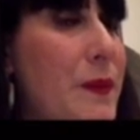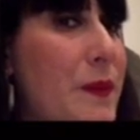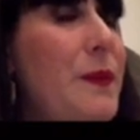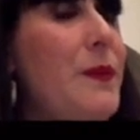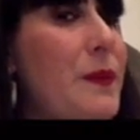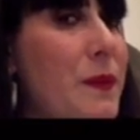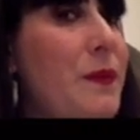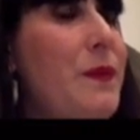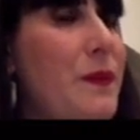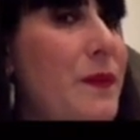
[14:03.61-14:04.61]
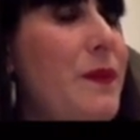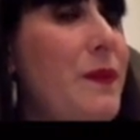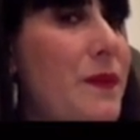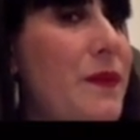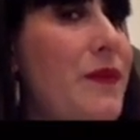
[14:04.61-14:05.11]

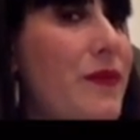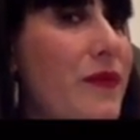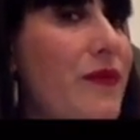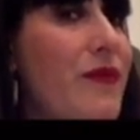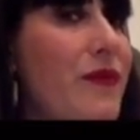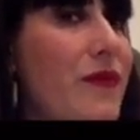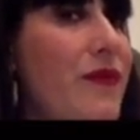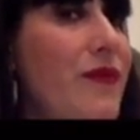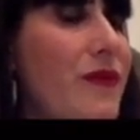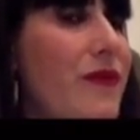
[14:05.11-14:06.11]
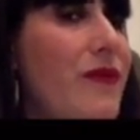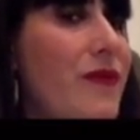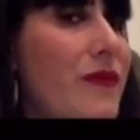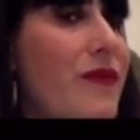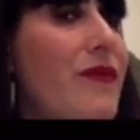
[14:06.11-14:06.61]

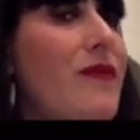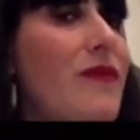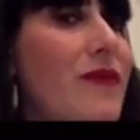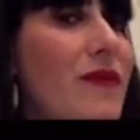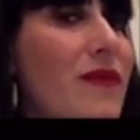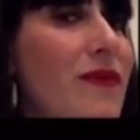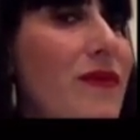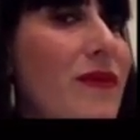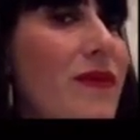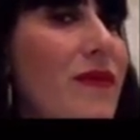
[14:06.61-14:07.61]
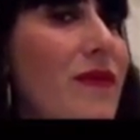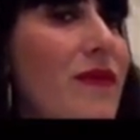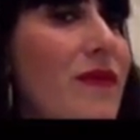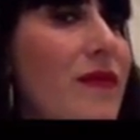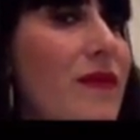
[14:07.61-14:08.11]

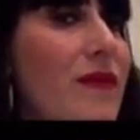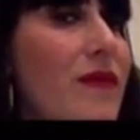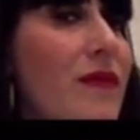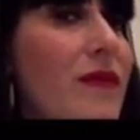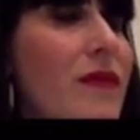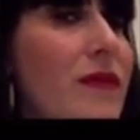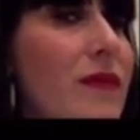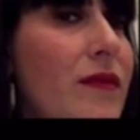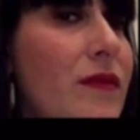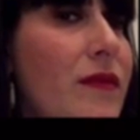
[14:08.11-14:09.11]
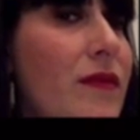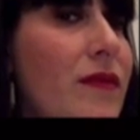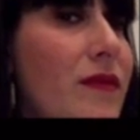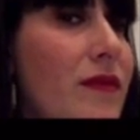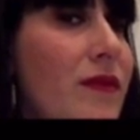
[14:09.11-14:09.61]

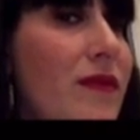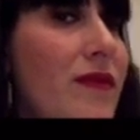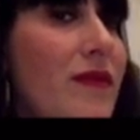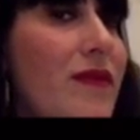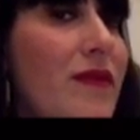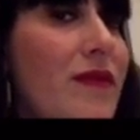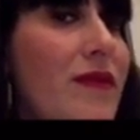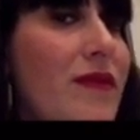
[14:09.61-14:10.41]
No words are spoken by the person on screen.